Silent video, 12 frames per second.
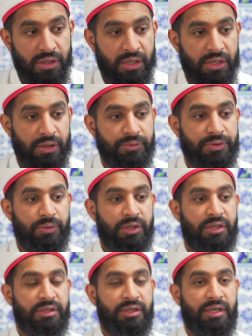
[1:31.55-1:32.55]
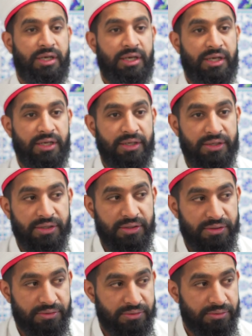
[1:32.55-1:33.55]
around the world are
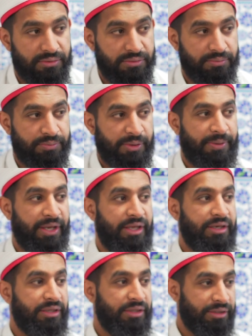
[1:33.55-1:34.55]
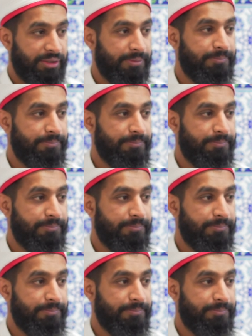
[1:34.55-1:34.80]
preparing